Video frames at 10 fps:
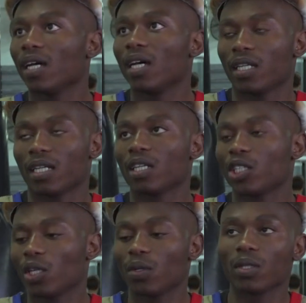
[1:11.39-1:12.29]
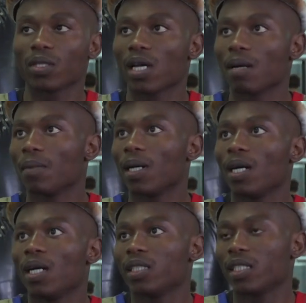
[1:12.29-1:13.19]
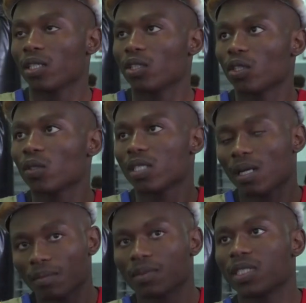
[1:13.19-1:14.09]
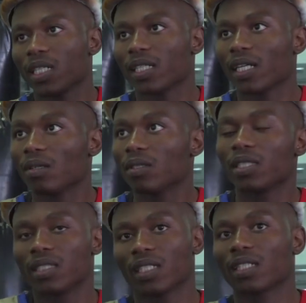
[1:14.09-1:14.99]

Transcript: Okay. And I'll show you some, uh, take yeah, you through yeah, some takedown and